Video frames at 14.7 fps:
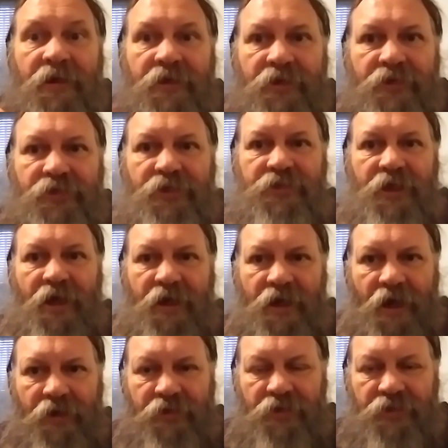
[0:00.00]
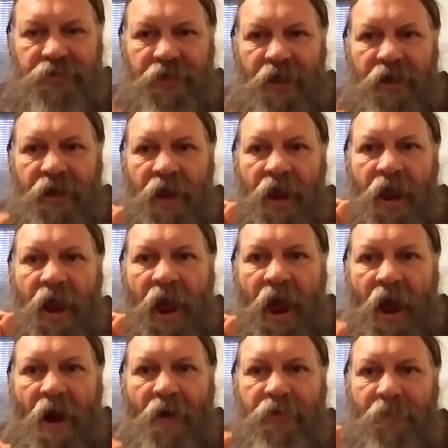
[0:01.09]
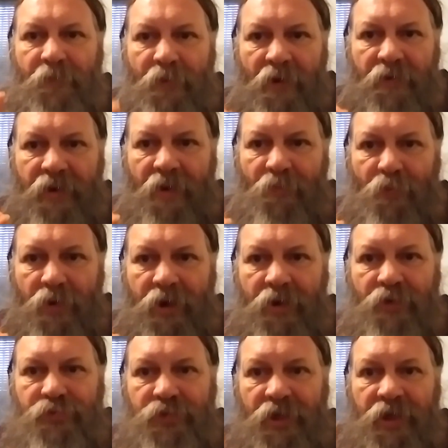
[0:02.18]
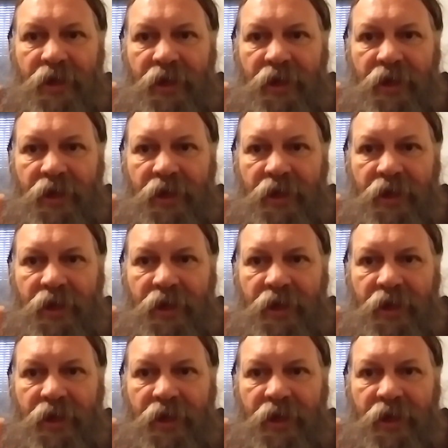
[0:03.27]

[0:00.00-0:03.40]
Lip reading: You just got to understand how your program works